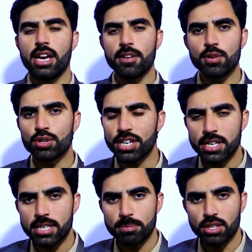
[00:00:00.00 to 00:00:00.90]
If you
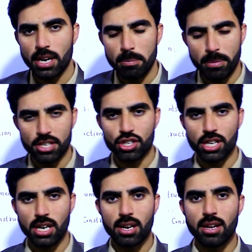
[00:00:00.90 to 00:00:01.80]
didn't subscribe my
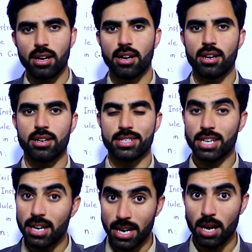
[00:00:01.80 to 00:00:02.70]
channel uh,
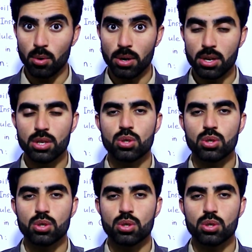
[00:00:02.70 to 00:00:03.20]
till now,